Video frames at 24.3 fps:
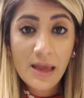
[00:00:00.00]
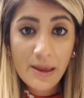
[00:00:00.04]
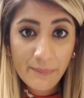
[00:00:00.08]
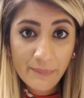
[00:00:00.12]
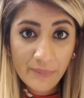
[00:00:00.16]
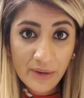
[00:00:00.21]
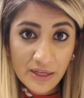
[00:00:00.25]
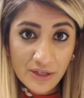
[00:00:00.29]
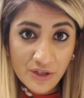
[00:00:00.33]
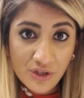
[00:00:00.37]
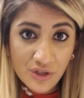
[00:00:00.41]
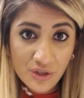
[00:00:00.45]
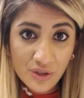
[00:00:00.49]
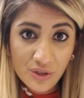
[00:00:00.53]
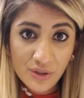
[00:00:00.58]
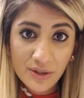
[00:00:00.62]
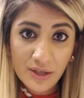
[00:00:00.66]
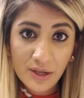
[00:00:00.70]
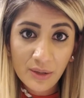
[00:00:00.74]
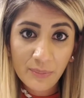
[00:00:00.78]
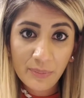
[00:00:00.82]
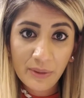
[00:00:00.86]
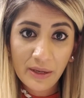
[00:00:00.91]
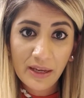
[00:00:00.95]
make sure
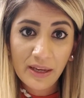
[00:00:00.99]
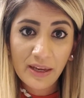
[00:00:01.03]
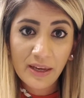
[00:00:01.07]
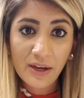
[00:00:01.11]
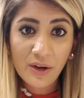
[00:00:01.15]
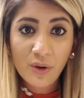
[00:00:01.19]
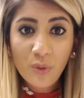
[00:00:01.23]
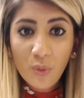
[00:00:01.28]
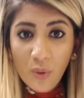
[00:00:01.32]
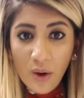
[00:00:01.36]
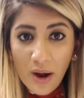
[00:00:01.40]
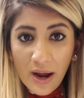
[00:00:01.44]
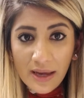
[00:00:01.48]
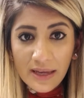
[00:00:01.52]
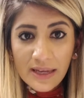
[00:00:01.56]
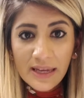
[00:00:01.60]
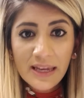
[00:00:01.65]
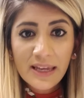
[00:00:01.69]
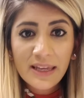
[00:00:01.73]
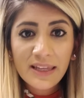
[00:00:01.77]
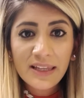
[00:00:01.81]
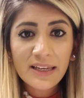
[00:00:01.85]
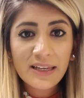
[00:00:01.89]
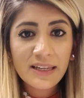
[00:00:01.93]
they're being
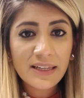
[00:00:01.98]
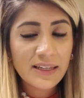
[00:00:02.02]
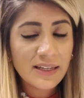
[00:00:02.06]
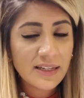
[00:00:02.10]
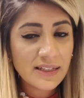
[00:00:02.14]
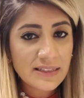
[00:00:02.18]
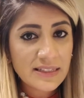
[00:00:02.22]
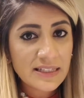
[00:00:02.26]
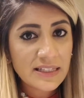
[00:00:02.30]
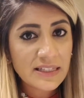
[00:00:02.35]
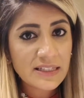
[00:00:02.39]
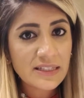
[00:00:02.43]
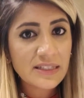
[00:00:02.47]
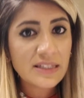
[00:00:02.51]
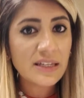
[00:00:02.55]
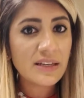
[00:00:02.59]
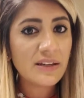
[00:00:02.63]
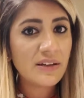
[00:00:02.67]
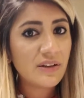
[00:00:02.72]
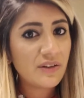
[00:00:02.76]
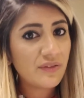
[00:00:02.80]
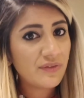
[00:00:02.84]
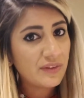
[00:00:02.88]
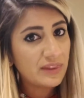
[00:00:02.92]
quiet and
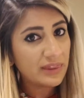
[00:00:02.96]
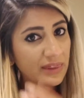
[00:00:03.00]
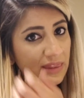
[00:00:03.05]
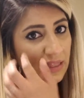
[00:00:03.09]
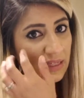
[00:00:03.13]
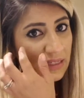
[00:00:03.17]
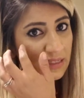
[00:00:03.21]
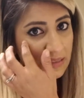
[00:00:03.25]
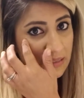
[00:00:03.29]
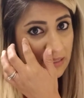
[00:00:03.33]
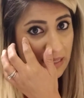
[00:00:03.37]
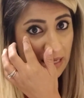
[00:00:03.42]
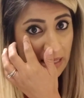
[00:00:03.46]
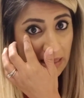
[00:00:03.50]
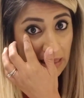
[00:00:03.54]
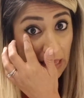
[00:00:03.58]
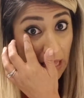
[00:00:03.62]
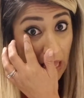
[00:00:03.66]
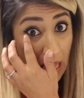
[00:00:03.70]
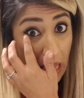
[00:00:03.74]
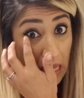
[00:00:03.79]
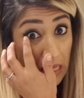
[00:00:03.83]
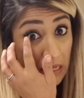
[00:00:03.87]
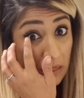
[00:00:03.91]
attentive and things like
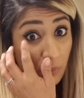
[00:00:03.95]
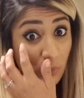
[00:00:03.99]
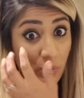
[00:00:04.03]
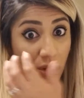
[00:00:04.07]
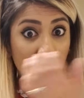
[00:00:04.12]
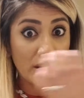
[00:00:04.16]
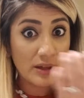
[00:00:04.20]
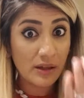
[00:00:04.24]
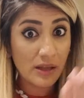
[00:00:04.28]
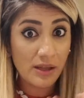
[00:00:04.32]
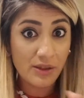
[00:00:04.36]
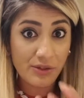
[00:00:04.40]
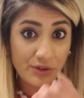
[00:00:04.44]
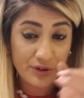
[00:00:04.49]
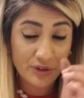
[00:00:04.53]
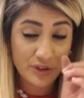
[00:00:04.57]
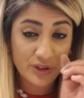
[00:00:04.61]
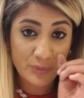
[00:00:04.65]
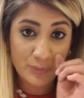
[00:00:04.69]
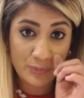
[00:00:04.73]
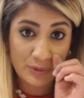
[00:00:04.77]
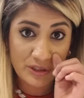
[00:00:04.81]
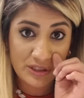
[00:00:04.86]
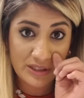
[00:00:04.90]
that while
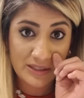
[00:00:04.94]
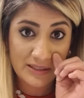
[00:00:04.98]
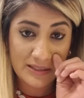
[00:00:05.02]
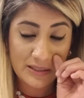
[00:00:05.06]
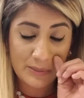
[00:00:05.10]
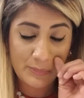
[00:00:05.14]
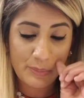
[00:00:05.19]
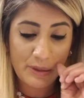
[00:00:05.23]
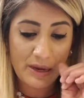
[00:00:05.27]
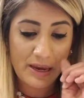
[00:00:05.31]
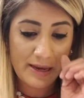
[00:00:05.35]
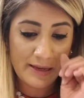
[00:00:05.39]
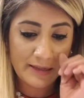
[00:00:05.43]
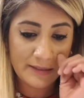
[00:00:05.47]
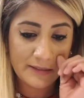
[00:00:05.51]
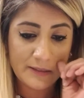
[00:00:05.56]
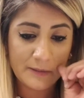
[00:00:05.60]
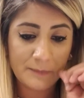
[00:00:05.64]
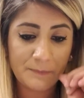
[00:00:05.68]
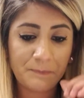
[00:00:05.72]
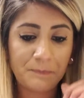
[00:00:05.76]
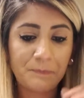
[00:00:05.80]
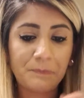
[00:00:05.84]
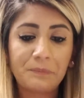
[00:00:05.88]
others participate.
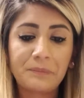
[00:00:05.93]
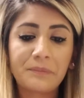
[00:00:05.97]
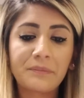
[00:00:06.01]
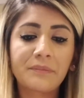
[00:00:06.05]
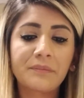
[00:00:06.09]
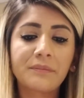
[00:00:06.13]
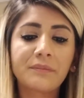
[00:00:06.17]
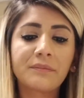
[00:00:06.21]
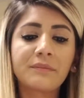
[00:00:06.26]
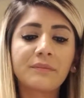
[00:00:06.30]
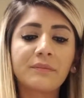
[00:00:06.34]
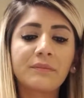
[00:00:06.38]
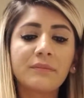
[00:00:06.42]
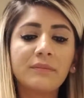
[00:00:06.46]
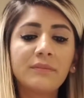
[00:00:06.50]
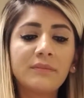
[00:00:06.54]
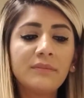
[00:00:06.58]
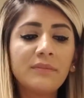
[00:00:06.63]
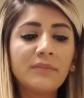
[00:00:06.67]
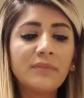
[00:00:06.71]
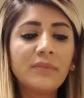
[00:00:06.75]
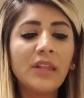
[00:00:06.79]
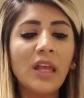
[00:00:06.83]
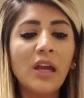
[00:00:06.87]

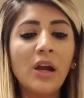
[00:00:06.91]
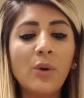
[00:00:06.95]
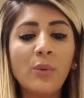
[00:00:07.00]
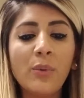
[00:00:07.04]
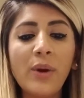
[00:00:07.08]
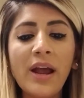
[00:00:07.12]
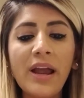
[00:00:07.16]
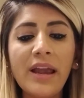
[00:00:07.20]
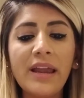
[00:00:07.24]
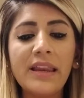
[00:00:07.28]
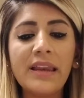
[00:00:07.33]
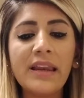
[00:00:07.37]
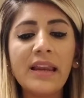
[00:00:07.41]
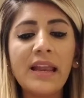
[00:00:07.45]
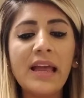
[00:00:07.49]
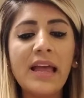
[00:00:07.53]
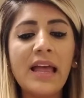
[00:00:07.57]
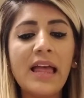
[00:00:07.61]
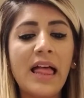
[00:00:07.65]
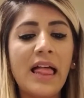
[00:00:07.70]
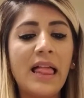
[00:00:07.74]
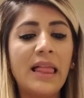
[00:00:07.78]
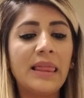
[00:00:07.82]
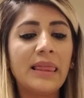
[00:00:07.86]
All right.
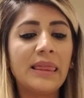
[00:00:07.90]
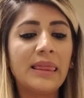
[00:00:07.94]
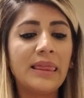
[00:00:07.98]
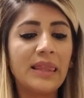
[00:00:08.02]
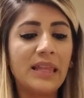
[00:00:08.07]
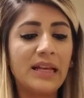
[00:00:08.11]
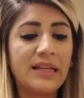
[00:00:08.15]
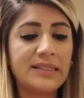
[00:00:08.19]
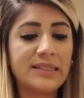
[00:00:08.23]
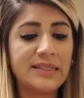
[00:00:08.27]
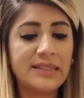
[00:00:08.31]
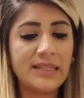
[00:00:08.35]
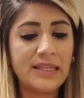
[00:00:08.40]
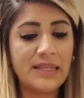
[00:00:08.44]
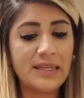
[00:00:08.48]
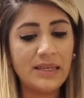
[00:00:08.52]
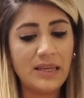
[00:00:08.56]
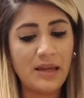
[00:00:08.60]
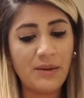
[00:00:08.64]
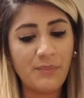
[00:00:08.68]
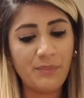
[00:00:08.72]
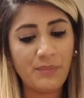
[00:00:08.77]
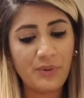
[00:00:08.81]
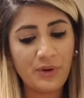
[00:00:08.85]
Lesson
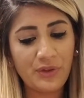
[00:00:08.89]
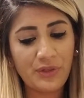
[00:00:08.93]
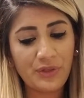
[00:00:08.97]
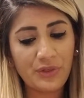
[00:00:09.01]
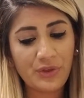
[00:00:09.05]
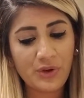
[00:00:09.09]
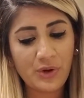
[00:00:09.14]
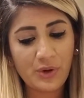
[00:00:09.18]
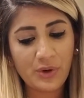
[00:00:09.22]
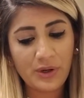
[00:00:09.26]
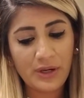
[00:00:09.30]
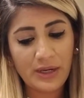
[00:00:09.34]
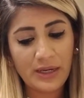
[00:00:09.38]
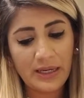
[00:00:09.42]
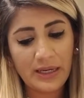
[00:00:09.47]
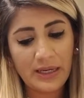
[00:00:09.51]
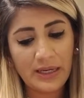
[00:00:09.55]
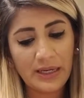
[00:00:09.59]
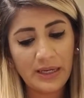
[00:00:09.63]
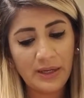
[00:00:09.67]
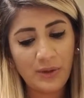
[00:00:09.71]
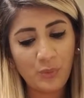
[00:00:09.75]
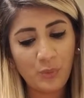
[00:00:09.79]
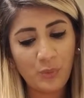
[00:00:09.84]
number
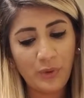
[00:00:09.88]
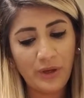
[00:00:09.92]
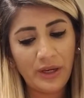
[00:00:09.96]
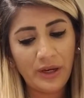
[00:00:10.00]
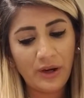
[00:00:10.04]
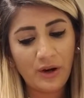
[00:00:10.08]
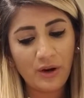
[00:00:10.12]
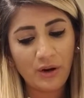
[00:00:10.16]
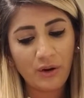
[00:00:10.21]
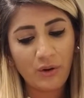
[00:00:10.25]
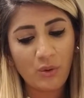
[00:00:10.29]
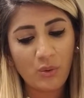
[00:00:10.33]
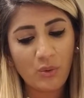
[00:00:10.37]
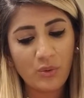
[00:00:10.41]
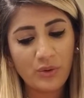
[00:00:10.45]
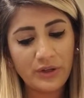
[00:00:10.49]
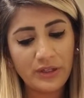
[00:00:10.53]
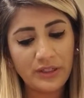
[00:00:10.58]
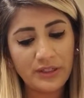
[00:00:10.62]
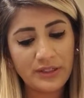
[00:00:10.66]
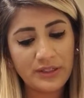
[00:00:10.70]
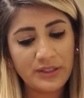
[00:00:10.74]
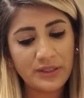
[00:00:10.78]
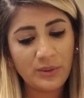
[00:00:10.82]
3, we are
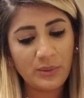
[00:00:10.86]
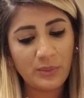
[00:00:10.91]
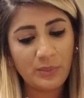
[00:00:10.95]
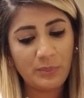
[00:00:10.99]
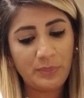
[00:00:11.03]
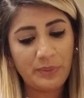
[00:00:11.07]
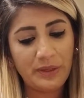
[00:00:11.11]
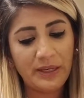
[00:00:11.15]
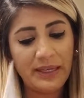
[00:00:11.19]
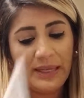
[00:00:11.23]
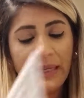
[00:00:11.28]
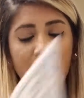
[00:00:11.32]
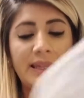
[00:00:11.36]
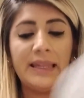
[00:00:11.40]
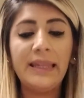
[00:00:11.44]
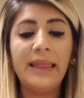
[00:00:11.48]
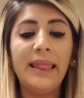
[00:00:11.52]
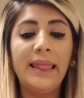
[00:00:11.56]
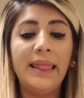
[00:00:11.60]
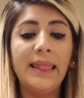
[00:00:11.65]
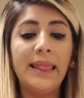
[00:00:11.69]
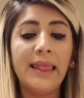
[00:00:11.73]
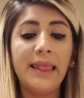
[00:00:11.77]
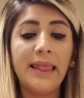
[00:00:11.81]
going to be
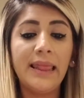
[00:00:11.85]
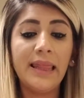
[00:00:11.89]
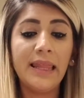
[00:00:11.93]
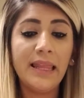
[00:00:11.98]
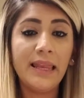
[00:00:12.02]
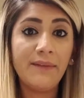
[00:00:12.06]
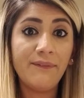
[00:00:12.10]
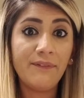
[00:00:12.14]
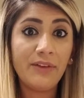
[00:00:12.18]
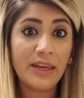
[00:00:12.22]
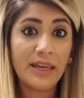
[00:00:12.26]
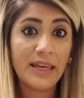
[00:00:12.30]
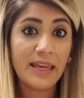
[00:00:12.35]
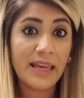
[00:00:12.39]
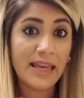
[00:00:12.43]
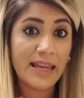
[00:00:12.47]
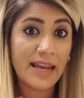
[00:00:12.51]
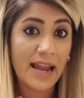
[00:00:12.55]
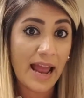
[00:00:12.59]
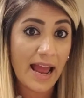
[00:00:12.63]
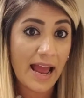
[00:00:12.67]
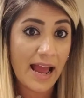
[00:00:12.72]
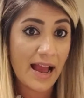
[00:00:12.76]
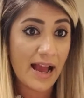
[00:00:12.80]
living
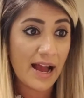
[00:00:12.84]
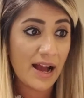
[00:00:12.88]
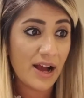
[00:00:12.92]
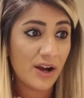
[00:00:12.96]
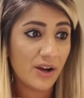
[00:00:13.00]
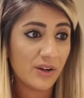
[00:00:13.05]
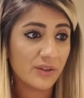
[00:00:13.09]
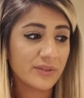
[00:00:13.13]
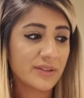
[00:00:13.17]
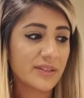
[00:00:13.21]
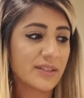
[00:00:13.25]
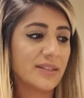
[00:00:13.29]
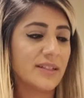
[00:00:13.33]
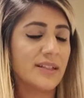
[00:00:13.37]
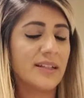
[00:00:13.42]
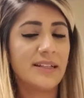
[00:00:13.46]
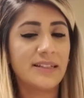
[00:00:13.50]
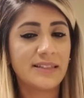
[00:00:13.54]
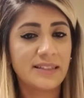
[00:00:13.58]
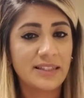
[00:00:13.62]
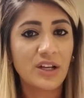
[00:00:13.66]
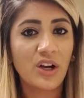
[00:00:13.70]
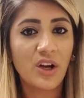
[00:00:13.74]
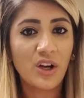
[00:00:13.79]
it out.
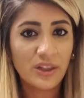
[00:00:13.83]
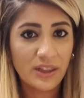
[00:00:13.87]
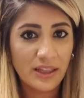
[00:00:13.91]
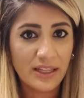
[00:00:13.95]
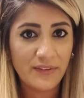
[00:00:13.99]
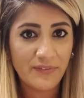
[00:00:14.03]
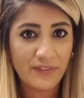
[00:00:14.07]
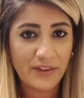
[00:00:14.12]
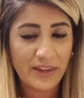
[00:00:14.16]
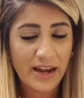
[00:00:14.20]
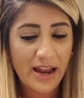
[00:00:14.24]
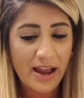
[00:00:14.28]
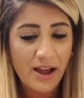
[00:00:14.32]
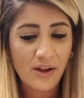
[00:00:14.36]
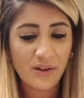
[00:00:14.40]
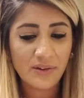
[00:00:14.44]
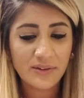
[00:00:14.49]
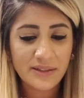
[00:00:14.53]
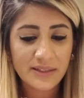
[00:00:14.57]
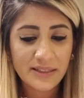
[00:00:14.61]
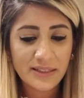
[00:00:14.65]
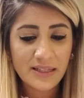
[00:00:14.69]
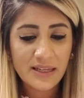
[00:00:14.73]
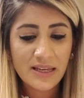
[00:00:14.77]
It's called Live It
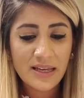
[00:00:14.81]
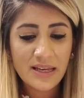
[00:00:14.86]
Out.